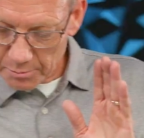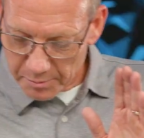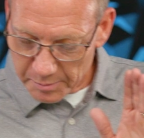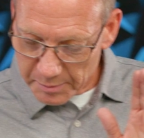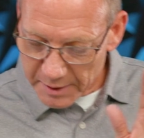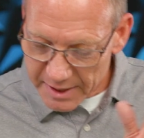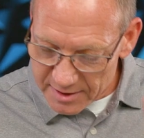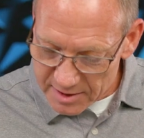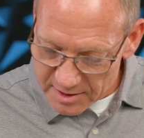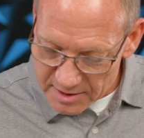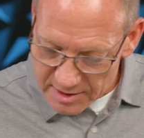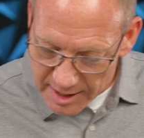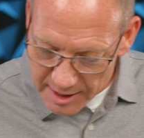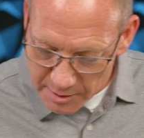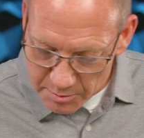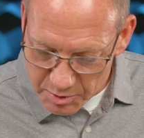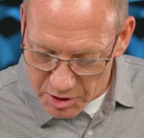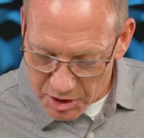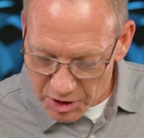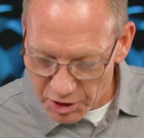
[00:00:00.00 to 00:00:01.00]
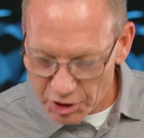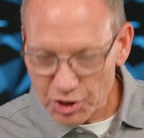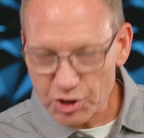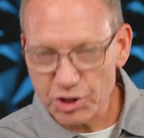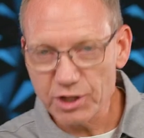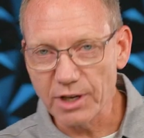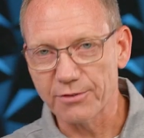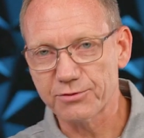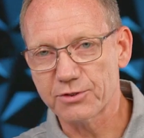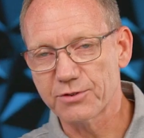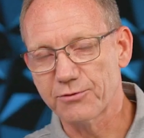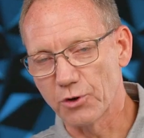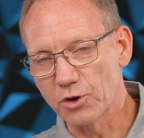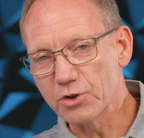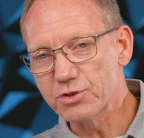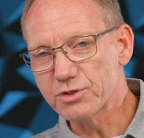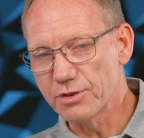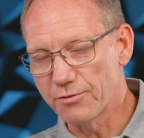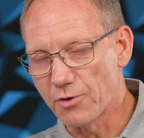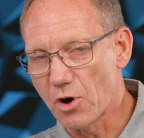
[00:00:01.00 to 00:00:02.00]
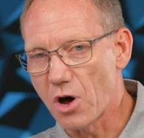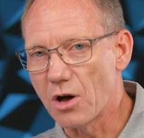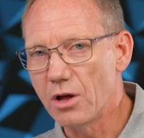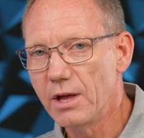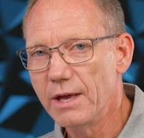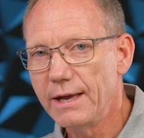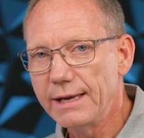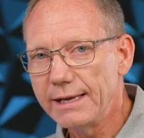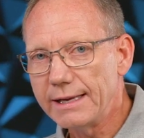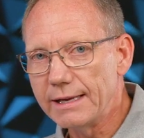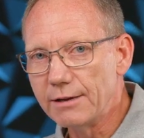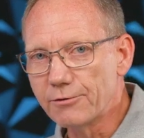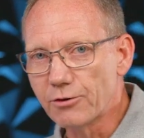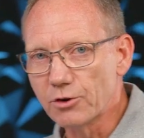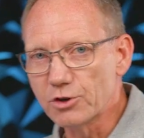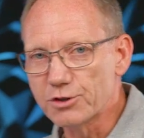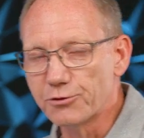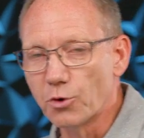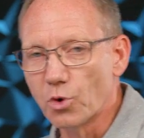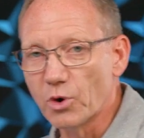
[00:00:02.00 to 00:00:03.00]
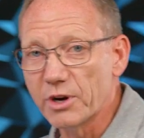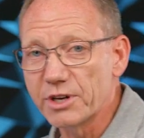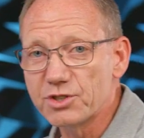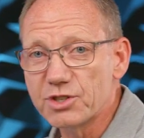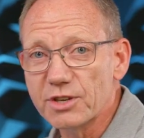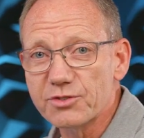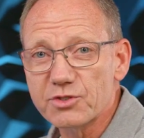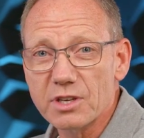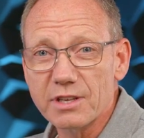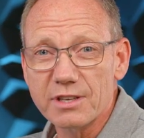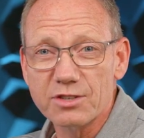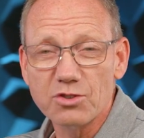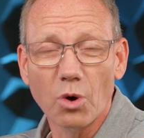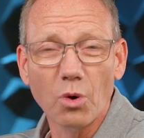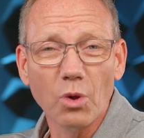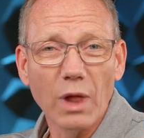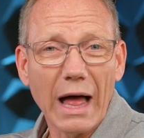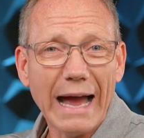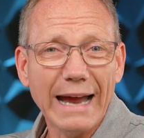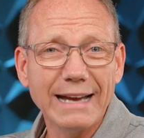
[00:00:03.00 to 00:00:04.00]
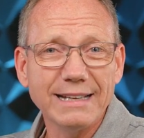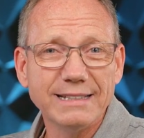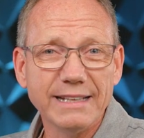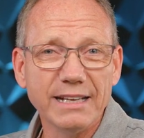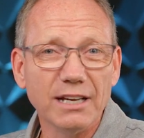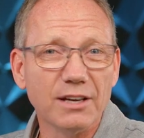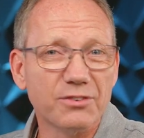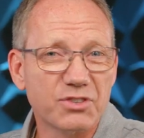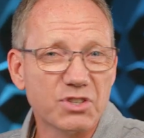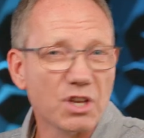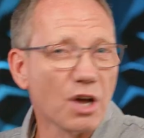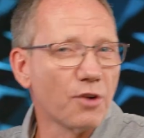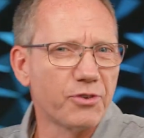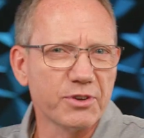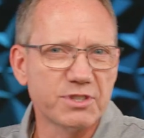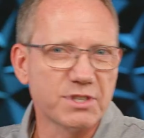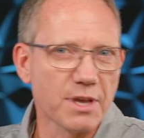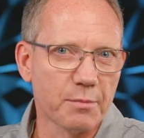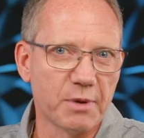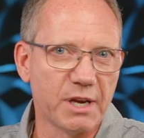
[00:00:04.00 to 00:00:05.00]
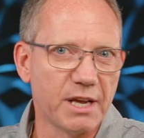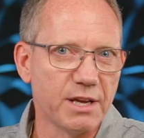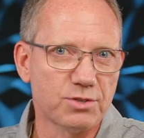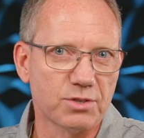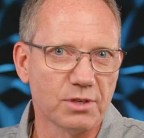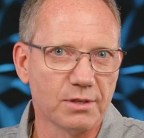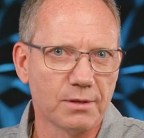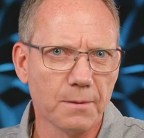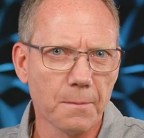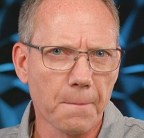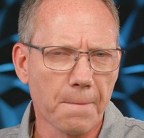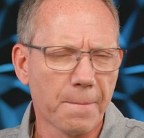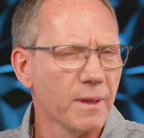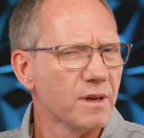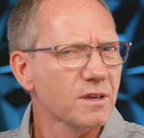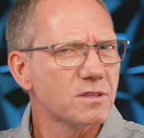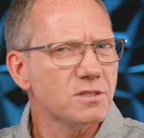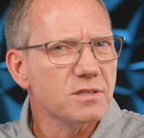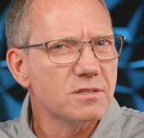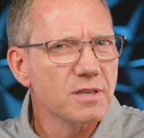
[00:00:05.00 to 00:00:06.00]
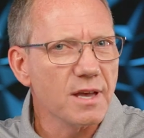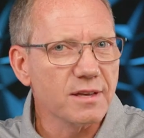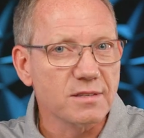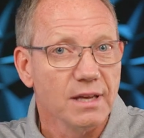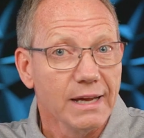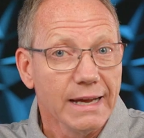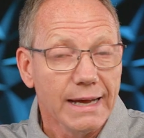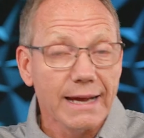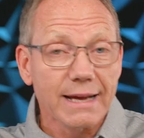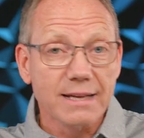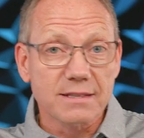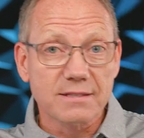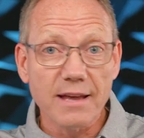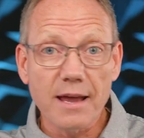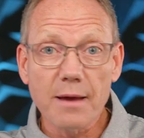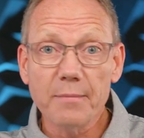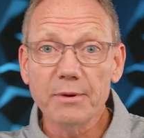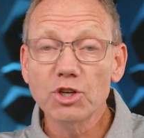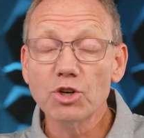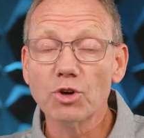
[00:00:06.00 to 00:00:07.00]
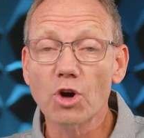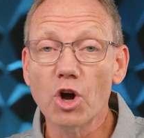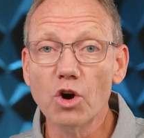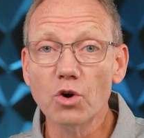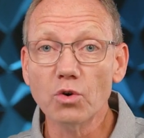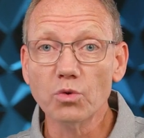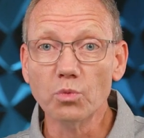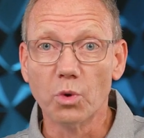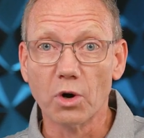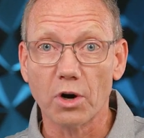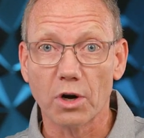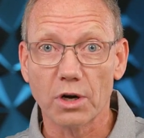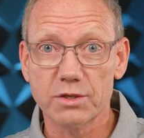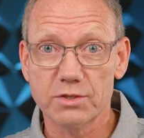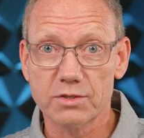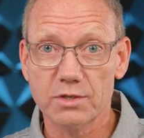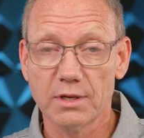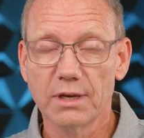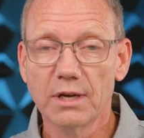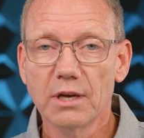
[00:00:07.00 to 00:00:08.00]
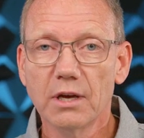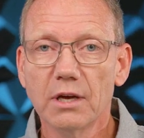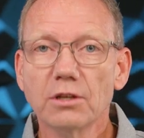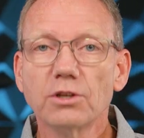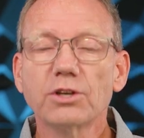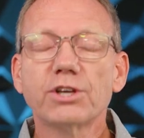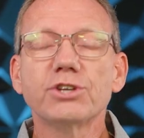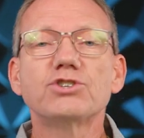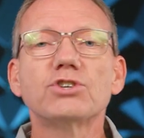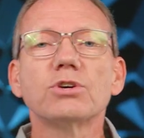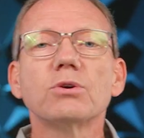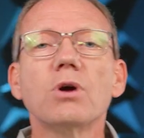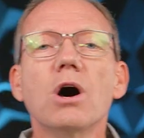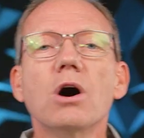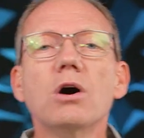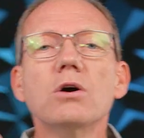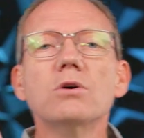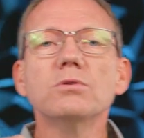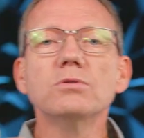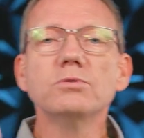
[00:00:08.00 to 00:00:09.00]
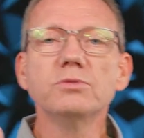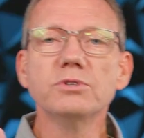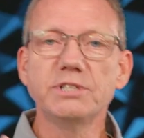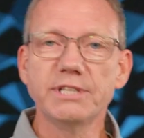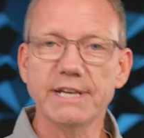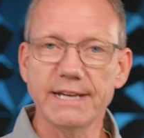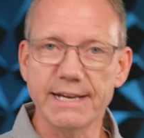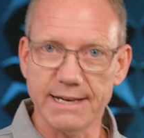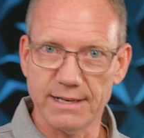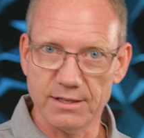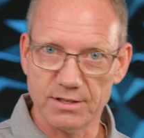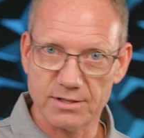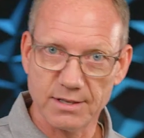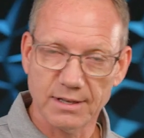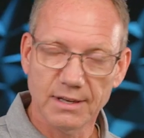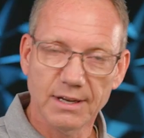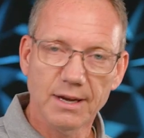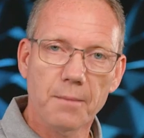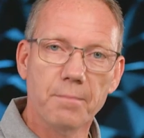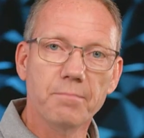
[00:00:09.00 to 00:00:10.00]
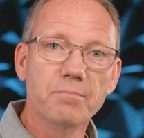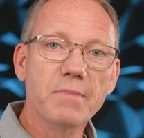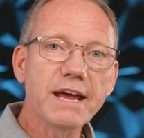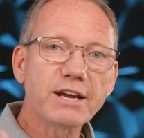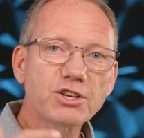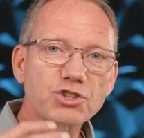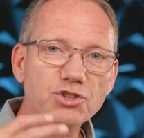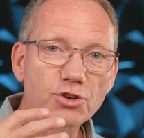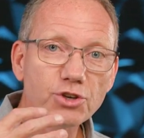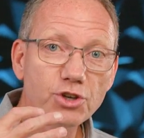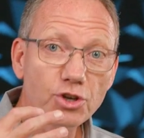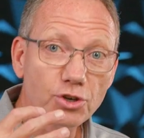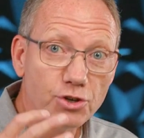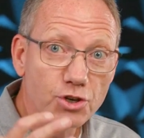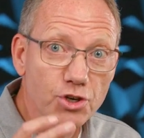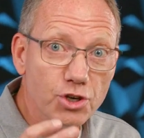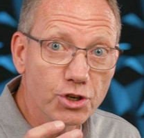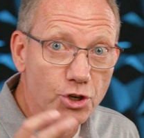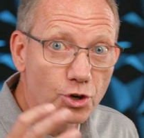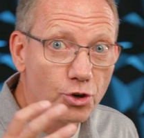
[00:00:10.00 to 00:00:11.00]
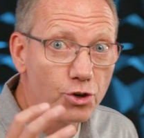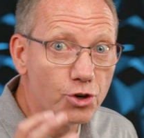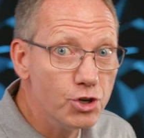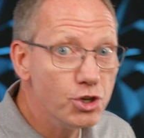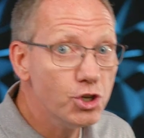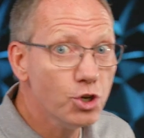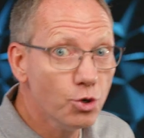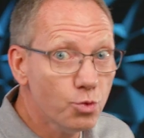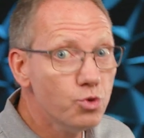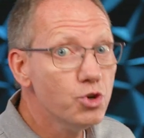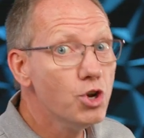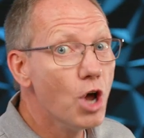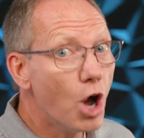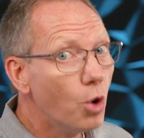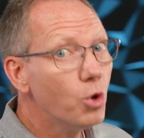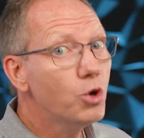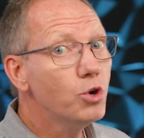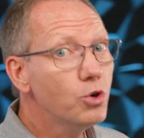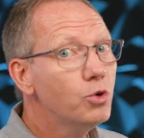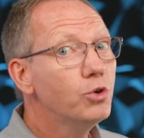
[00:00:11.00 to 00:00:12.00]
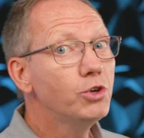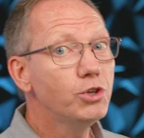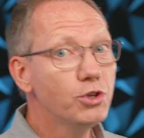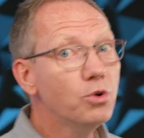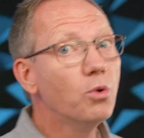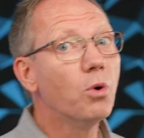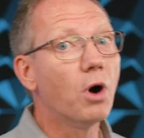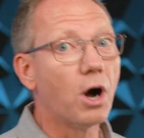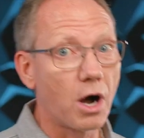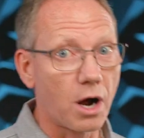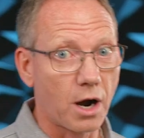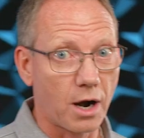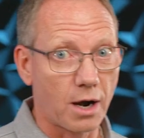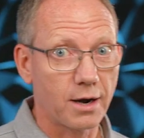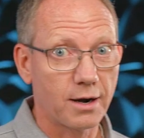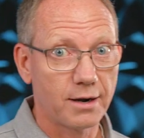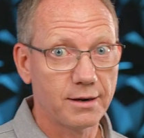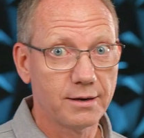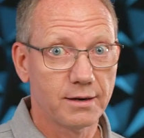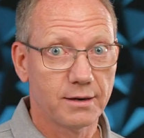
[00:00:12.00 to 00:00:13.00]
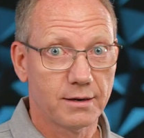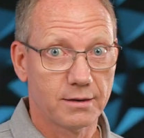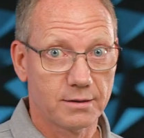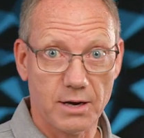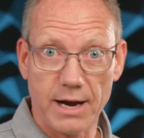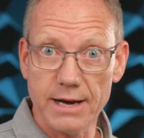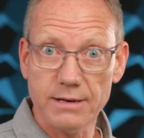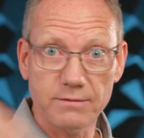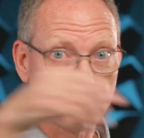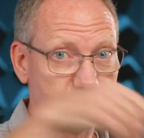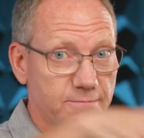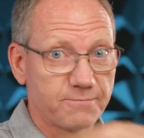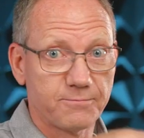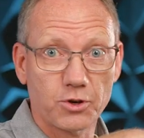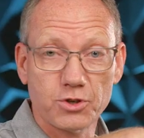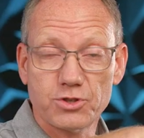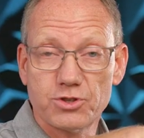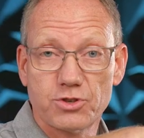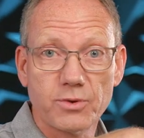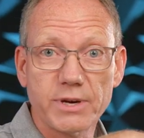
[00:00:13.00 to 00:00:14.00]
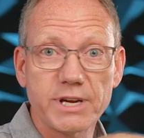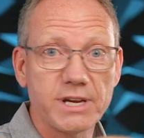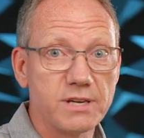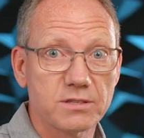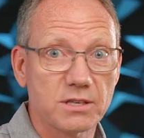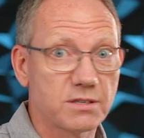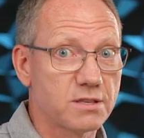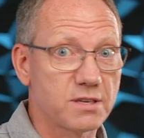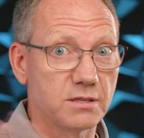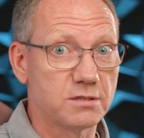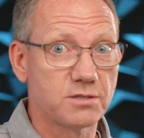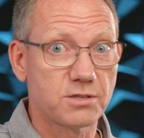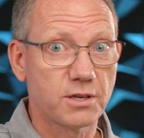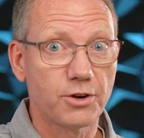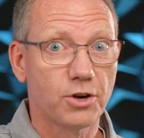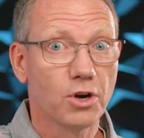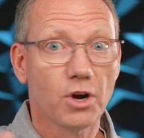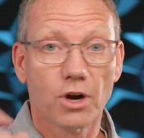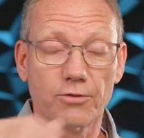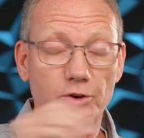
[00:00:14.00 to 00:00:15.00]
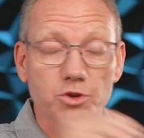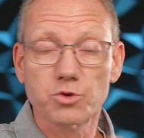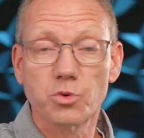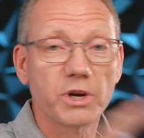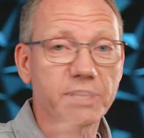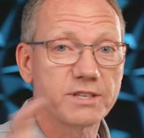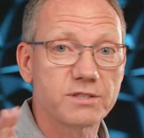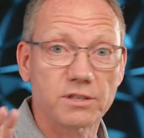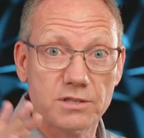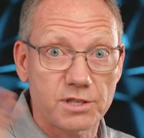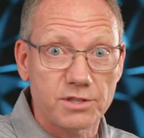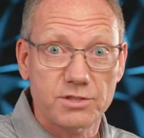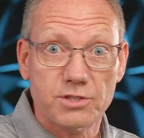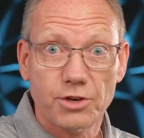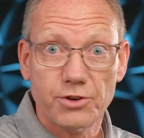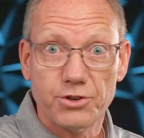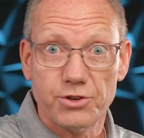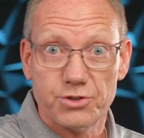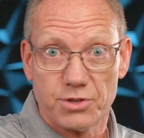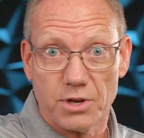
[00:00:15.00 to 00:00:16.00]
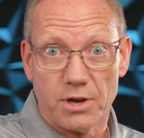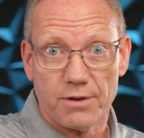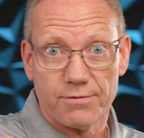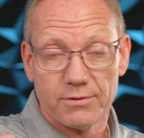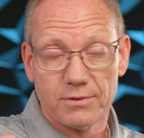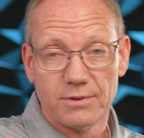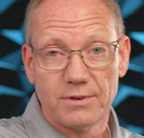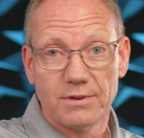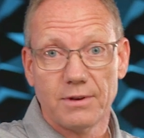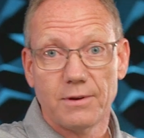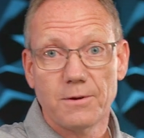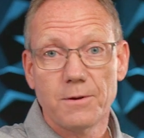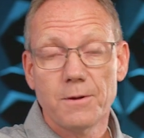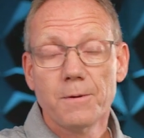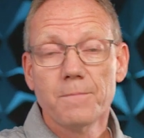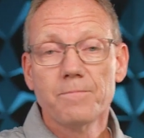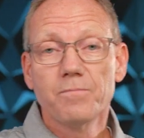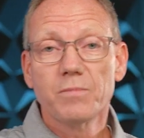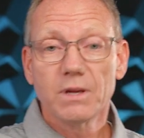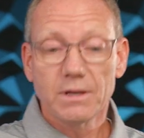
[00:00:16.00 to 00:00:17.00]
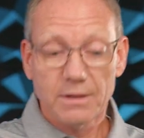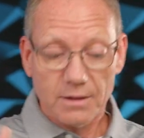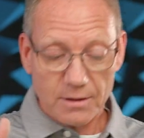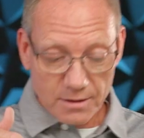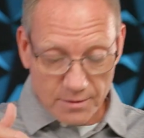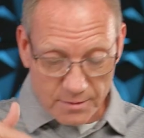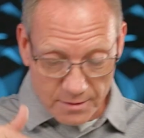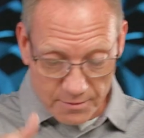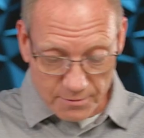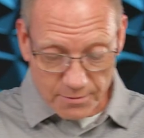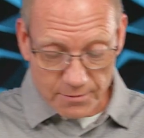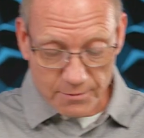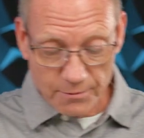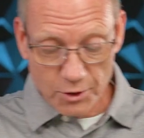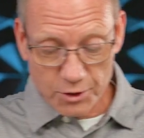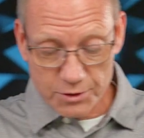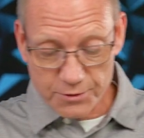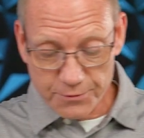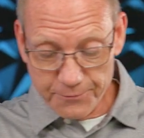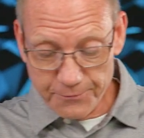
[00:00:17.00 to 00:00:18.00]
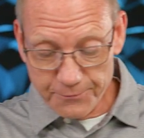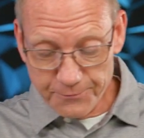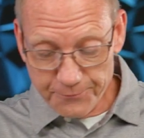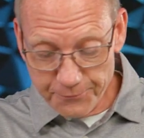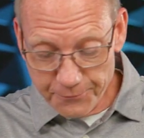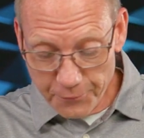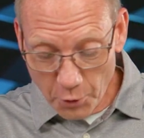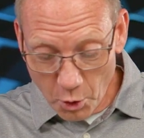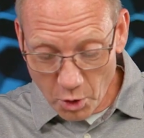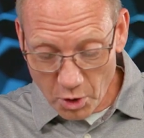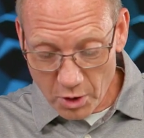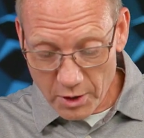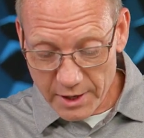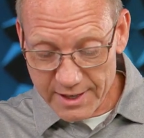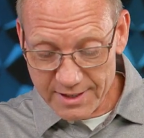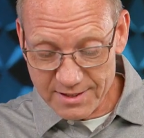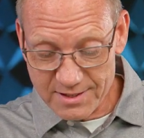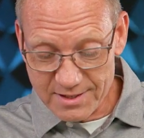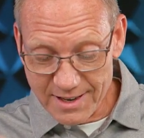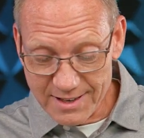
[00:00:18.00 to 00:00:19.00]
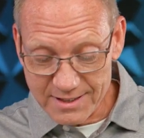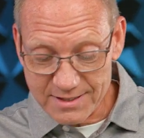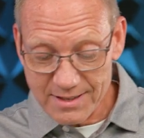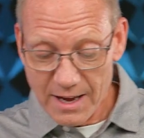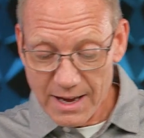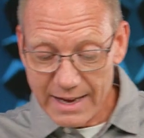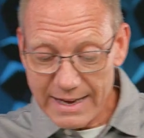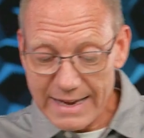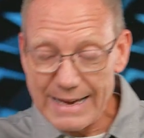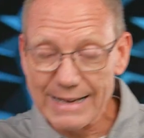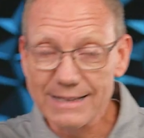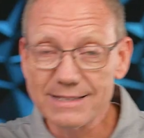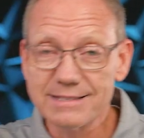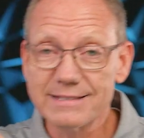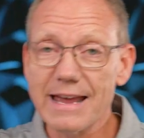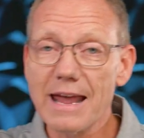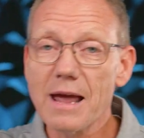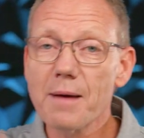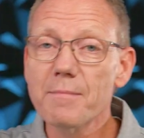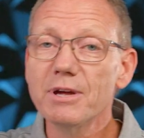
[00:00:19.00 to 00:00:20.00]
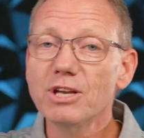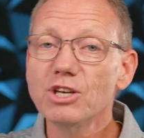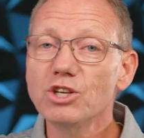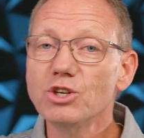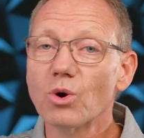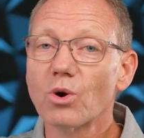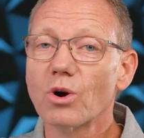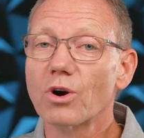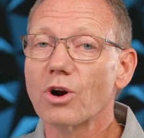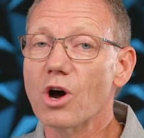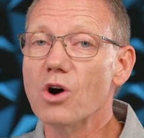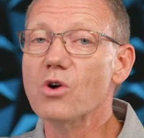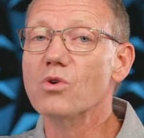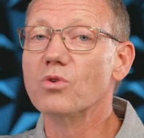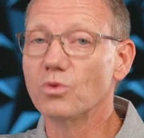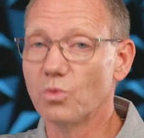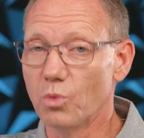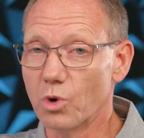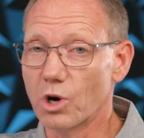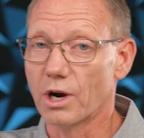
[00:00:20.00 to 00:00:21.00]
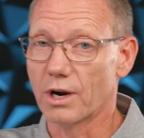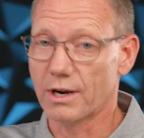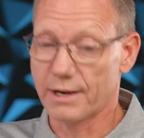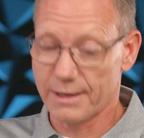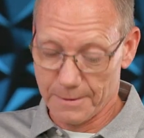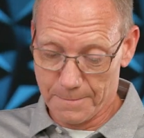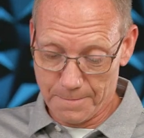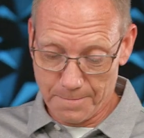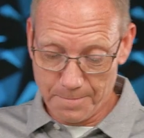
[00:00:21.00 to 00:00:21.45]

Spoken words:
He seems to shift. First of all, in verse 4, he shifts to this whole idea of self-examination. Because he says, examine your own works. Look at your own deeds. Make sure you know who you are, right? Verse 3, he says, consider yourself. Verse 4, he says, examine your own work.